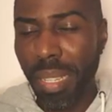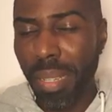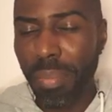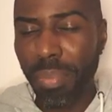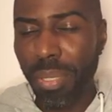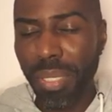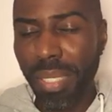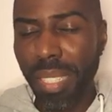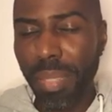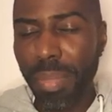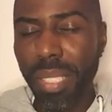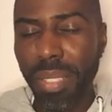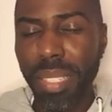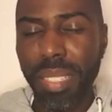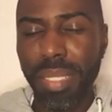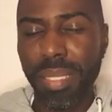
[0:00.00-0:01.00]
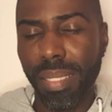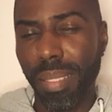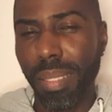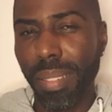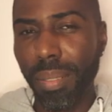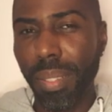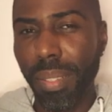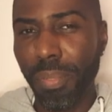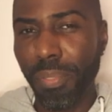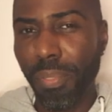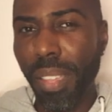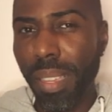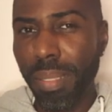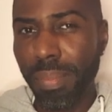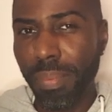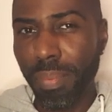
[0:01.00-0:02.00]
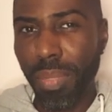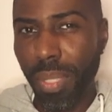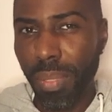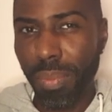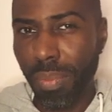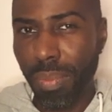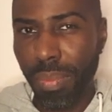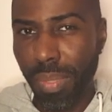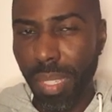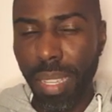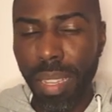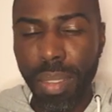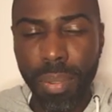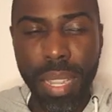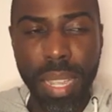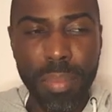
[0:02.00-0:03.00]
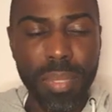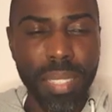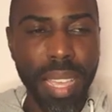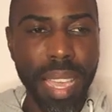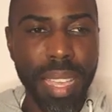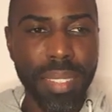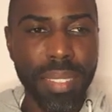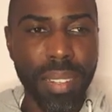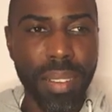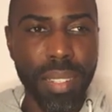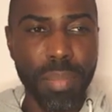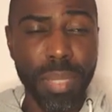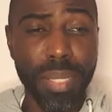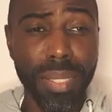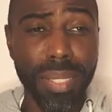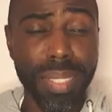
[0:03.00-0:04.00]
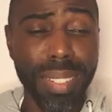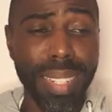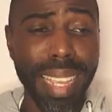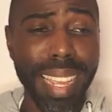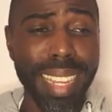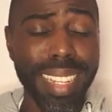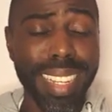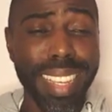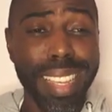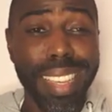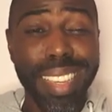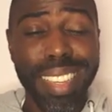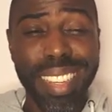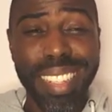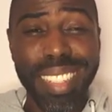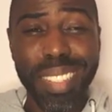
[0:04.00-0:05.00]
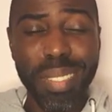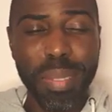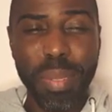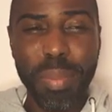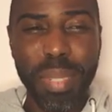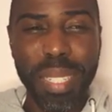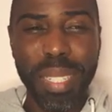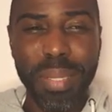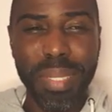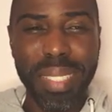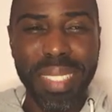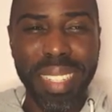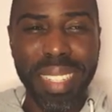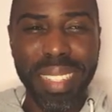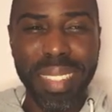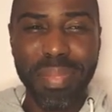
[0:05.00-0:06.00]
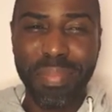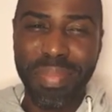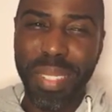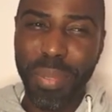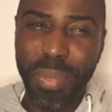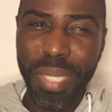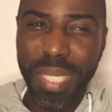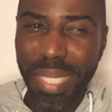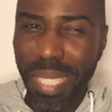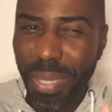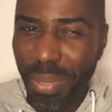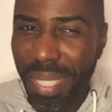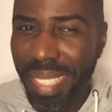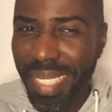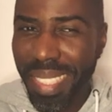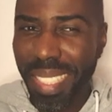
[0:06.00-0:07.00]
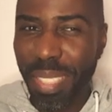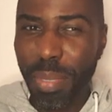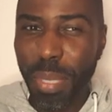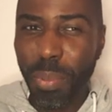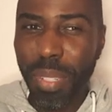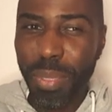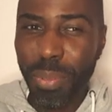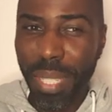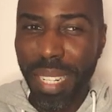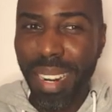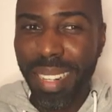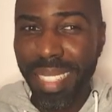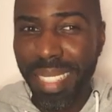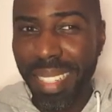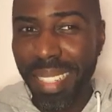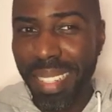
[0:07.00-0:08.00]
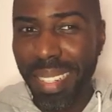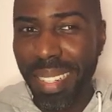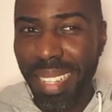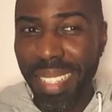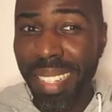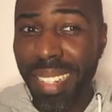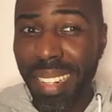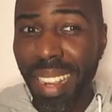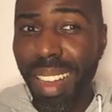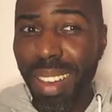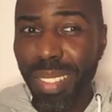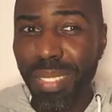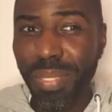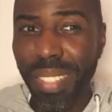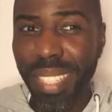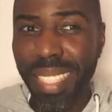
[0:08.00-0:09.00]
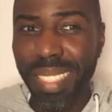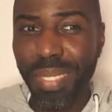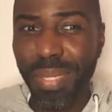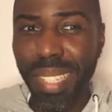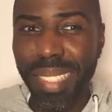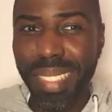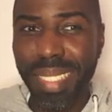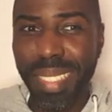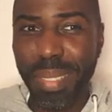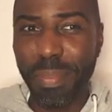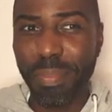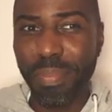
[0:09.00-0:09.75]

Brazilian Madonna's fan website called Madonna Online. And I remember one of the criticisms was regarding her outfit was